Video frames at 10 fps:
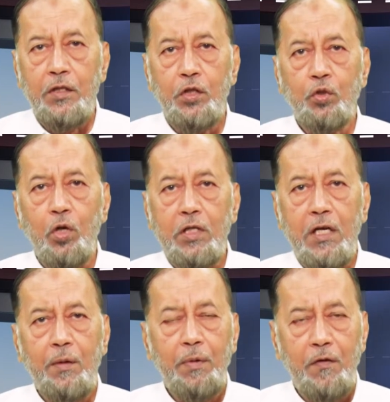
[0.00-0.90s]
The total
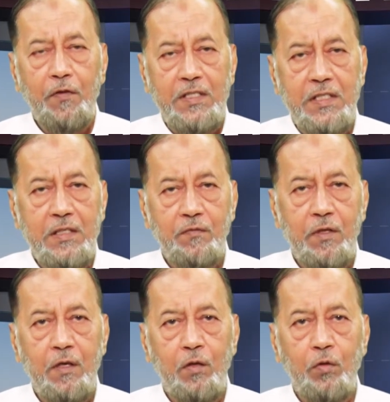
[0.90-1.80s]
number of verses
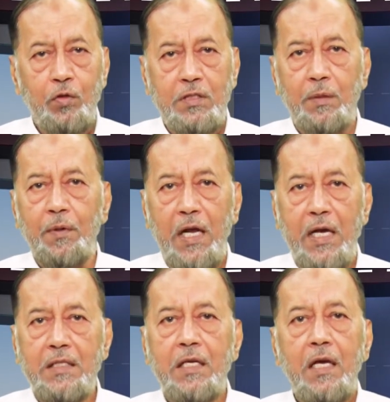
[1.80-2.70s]
we are going to
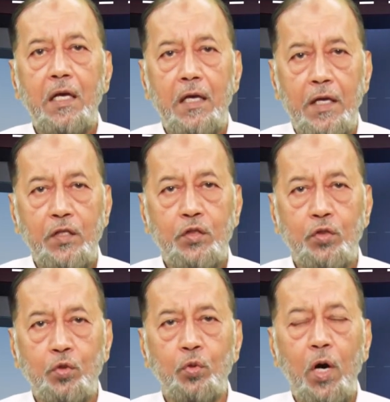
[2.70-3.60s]
summarize is
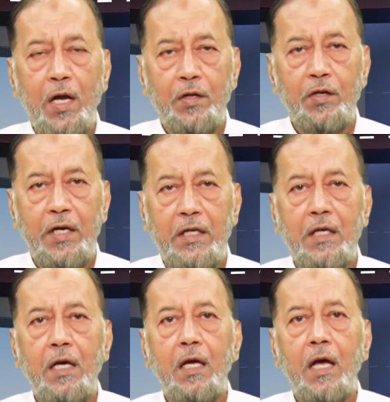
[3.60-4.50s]

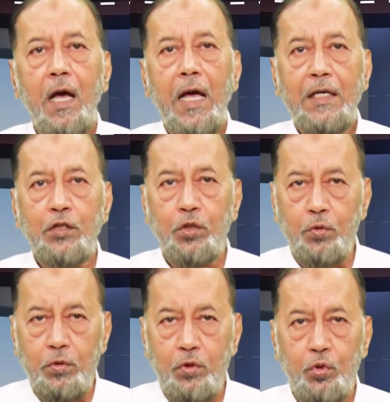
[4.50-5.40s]

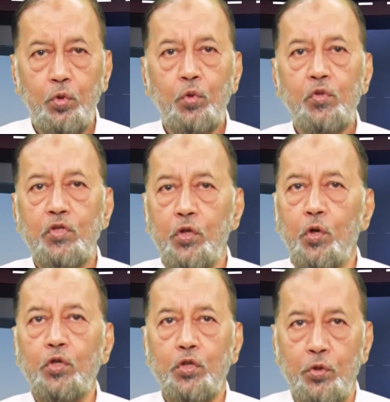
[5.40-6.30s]
202,
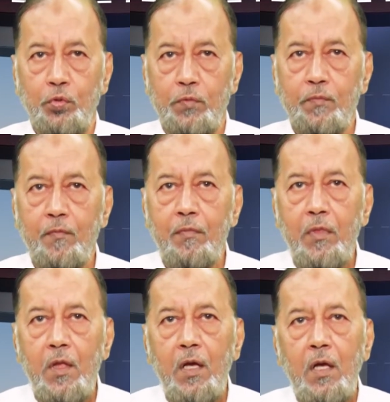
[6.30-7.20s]
202.
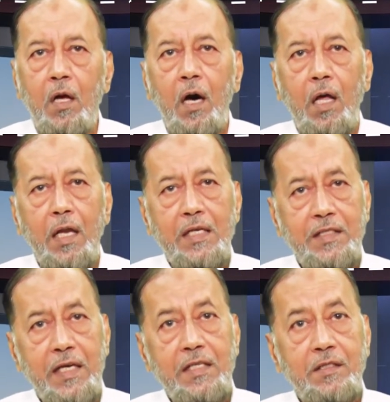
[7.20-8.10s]
Allah
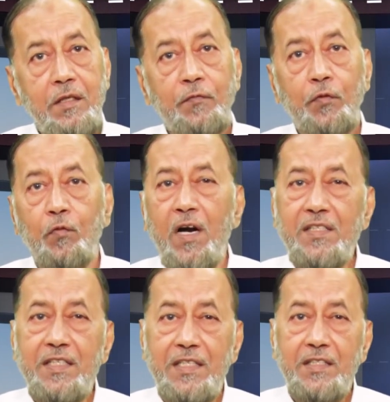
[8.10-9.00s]
says, if you
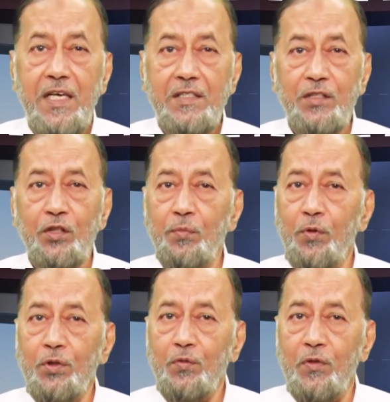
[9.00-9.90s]
want success in the
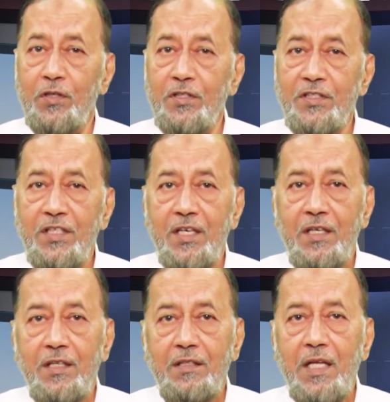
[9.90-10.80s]
both worlds,
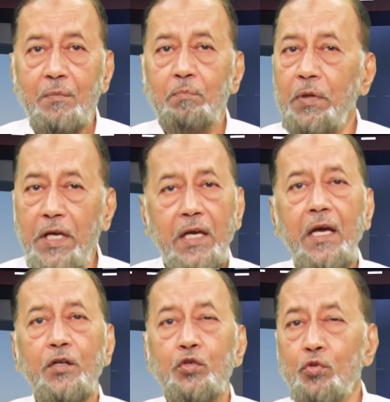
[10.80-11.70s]
then be
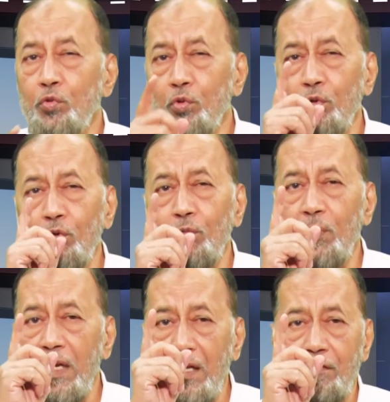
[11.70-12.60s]
a true
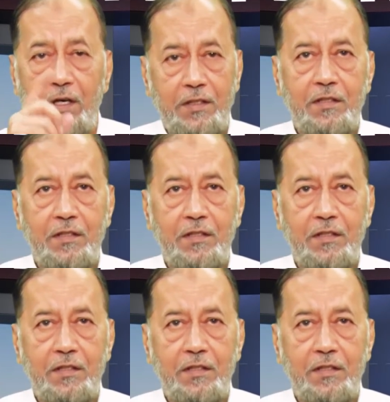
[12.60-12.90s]
believer.